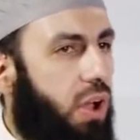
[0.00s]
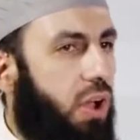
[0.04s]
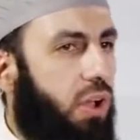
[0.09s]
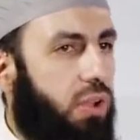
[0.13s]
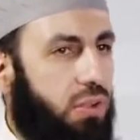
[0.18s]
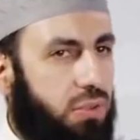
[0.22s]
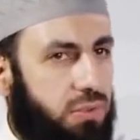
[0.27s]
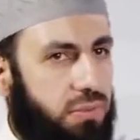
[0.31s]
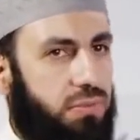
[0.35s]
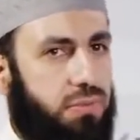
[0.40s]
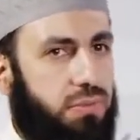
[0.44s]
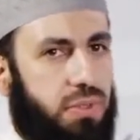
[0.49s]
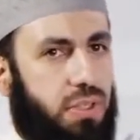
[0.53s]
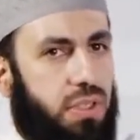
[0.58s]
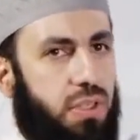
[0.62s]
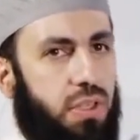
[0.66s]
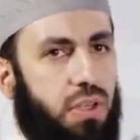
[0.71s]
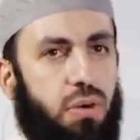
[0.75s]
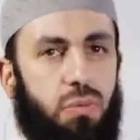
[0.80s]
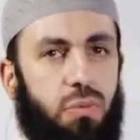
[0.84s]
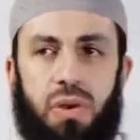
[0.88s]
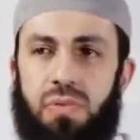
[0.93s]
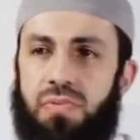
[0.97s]

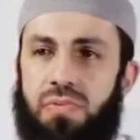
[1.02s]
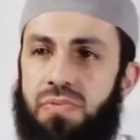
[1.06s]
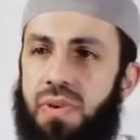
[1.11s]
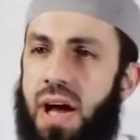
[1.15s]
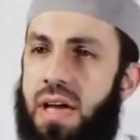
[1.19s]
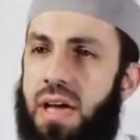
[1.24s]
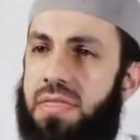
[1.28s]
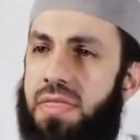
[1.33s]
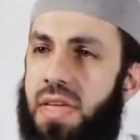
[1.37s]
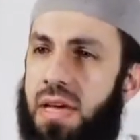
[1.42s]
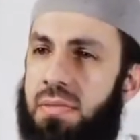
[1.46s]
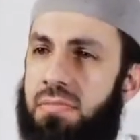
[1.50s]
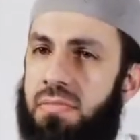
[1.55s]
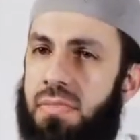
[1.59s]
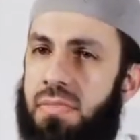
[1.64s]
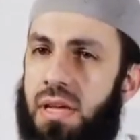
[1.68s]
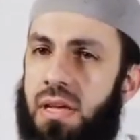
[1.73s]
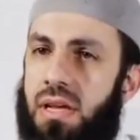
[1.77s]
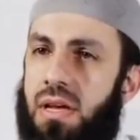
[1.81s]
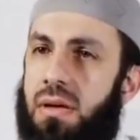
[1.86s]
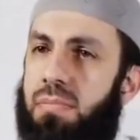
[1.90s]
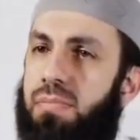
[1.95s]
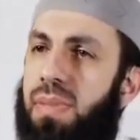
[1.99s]
alcohol. We find
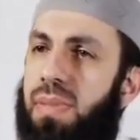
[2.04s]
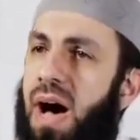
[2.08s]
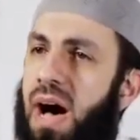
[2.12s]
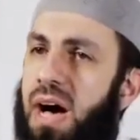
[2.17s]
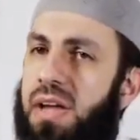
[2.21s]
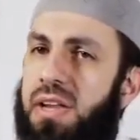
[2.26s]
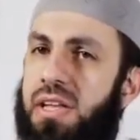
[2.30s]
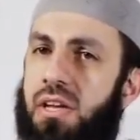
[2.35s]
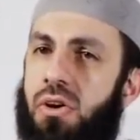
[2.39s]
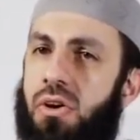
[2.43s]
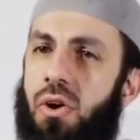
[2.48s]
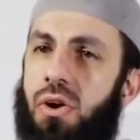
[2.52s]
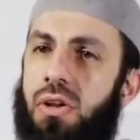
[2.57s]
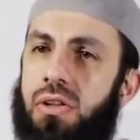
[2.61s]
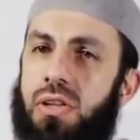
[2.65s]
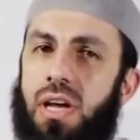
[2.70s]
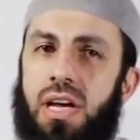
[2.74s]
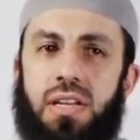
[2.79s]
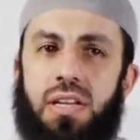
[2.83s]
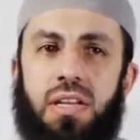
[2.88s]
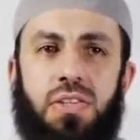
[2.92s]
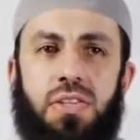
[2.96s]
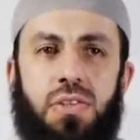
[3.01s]
them partying
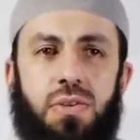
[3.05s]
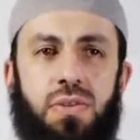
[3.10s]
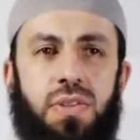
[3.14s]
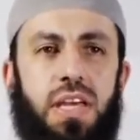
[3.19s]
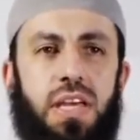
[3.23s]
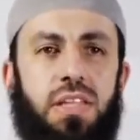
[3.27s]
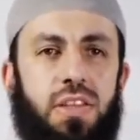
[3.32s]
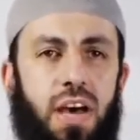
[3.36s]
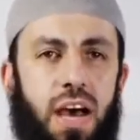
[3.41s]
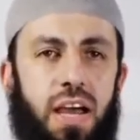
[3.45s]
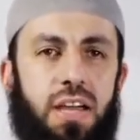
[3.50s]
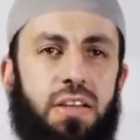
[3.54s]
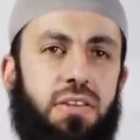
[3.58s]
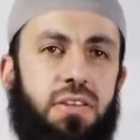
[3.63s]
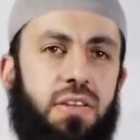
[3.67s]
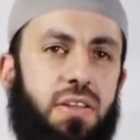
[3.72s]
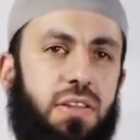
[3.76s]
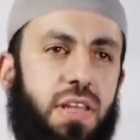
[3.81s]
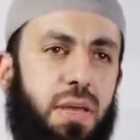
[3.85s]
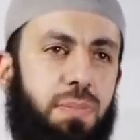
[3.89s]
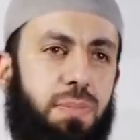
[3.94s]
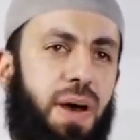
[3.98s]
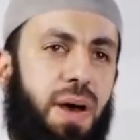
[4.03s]
all night until they
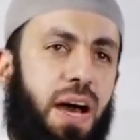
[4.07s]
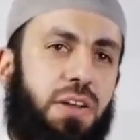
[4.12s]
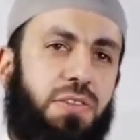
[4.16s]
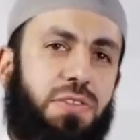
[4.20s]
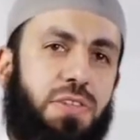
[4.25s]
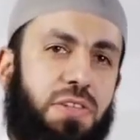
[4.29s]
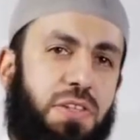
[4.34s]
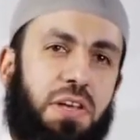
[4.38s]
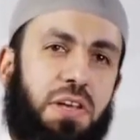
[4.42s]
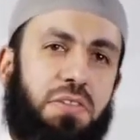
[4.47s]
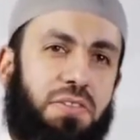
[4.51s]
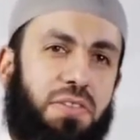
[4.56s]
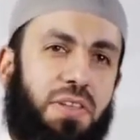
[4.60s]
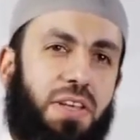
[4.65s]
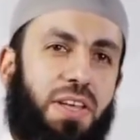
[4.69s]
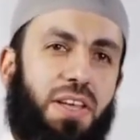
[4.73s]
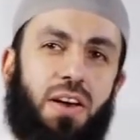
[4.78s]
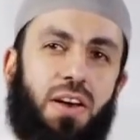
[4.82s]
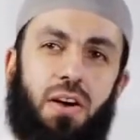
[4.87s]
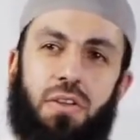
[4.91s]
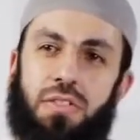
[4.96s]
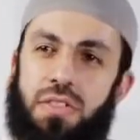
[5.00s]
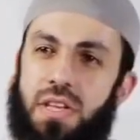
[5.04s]
died. They partied to
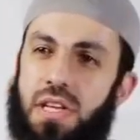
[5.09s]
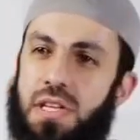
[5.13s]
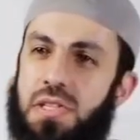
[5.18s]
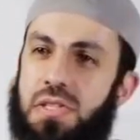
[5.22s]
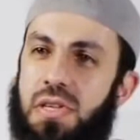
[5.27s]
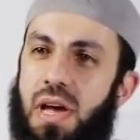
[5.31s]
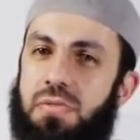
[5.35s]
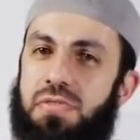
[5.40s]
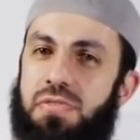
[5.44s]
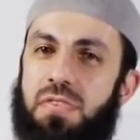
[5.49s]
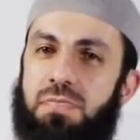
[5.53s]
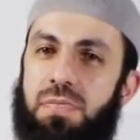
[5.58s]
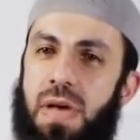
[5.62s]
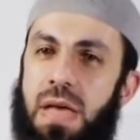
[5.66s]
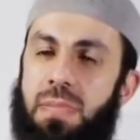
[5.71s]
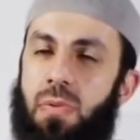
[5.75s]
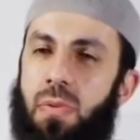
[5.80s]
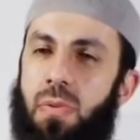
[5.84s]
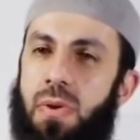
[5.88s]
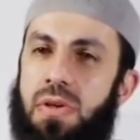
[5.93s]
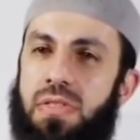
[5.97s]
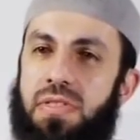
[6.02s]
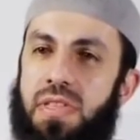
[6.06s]
death. These types of
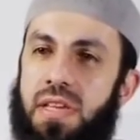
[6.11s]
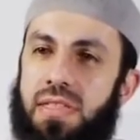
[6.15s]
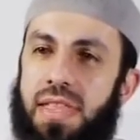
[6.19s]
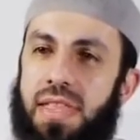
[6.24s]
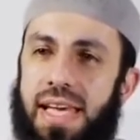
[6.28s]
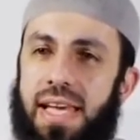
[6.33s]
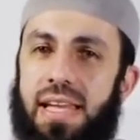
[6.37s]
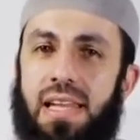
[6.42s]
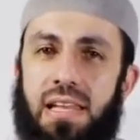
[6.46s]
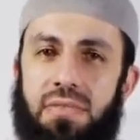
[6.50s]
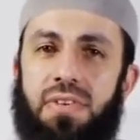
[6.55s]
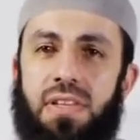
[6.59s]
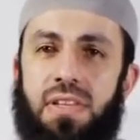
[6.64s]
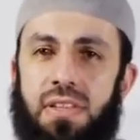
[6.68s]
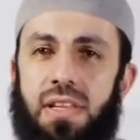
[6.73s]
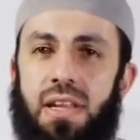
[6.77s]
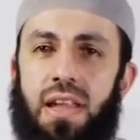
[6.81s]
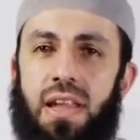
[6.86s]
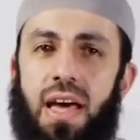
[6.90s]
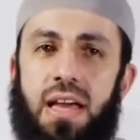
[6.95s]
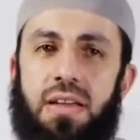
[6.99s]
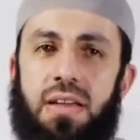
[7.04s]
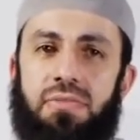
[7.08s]
people, we think they are
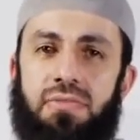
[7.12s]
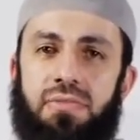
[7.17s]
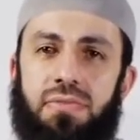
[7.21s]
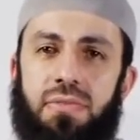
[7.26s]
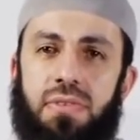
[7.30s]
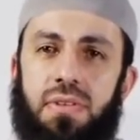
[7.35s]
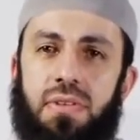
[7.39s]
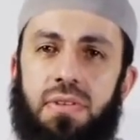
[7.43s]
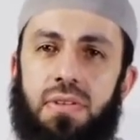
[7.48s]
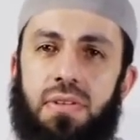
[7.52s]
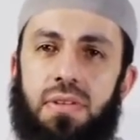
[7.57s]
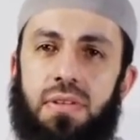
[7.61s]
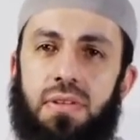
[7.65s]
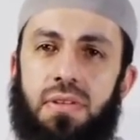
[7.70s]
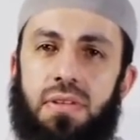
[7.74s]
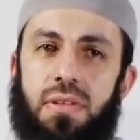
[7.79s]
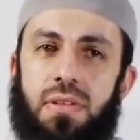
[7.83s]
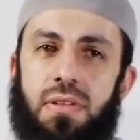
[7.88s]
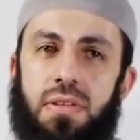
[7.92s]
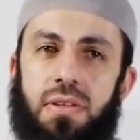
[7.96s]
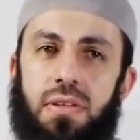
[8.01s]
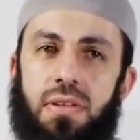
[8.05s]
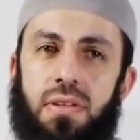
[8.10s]
living the life.
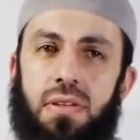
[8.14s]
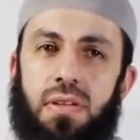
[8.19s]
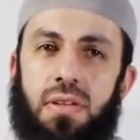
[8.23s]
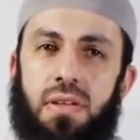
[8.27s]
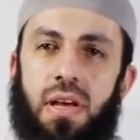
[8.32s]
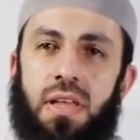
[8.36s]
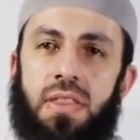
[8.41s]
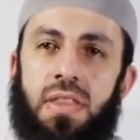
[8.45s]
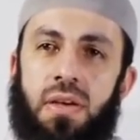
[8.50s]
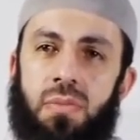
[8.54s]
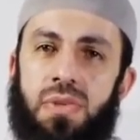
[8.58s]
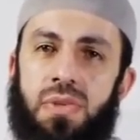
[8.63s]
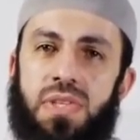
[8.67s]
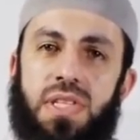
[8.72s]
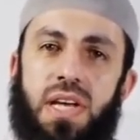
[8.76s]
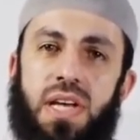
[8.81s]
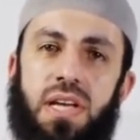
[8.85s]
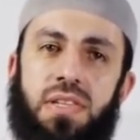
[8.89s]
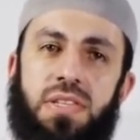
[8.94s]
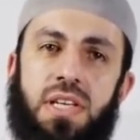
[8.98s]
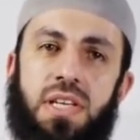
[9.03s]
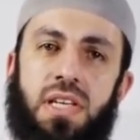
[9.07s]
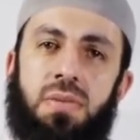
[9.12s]
And then we
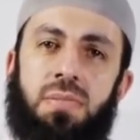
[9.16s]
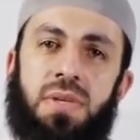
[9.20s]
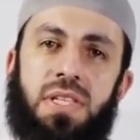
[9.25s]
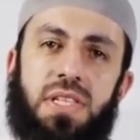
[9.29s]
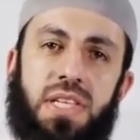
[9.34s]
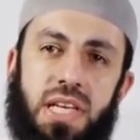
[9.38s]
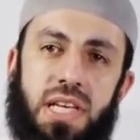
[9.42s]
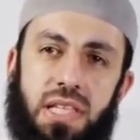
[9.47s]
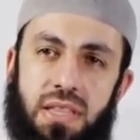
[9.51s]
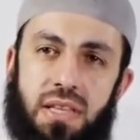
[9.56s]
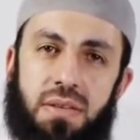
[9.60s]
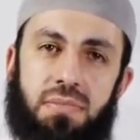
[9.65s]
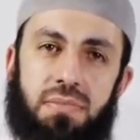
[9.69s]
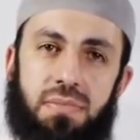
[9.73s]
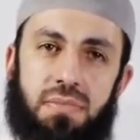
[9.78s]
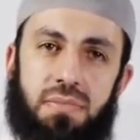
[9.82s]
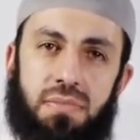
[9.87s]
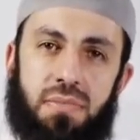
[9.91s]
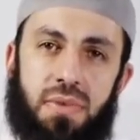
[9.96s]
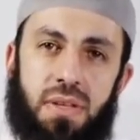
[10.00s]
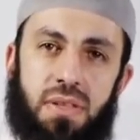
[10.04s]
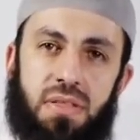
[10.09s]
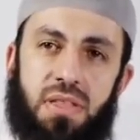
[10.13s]
start to imitate
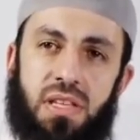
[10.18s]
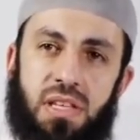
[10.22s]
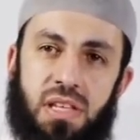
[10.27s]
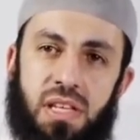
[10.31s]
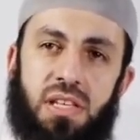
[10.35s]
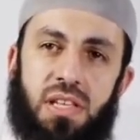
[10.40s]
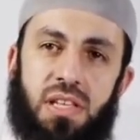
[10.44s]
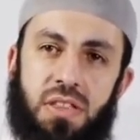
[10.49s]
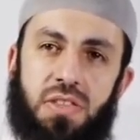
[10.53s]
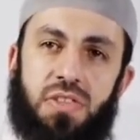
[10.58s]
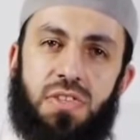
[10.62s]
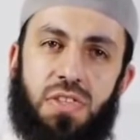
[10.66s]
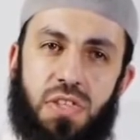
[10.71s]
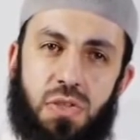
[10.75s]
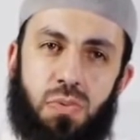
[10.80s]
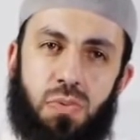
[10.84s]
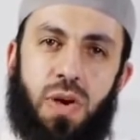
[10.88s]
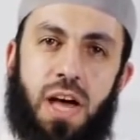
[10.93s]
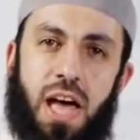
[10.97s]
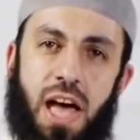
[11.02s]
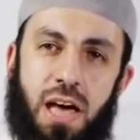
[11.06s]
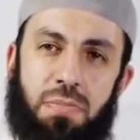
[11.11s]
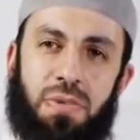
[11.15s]
them, thinking that this
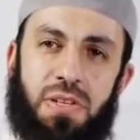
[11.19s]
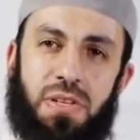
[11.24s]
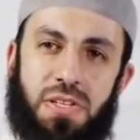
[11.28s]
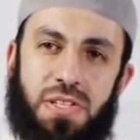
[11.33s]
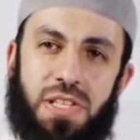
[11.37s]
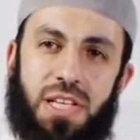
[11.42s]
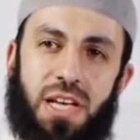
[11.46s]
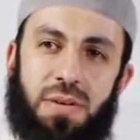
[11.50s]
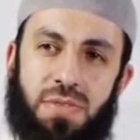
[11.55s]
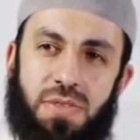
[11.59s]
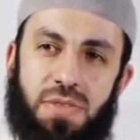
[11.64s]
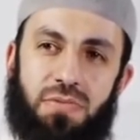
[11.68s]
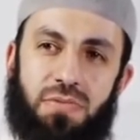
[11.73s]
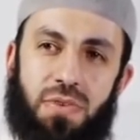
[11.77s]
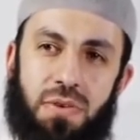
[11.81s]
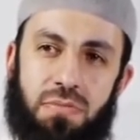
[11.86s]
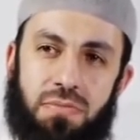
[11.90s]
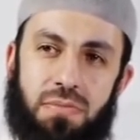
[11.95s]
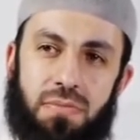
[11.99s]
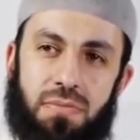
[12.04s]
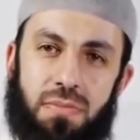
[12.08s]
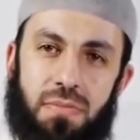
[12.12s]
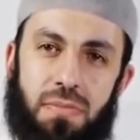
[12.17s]
is where happiness comes
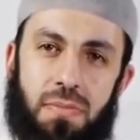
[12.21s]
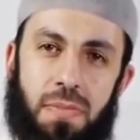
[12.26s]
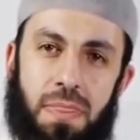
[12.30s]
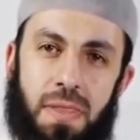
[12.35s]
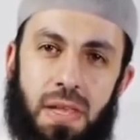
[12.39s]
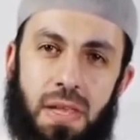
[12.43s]
from.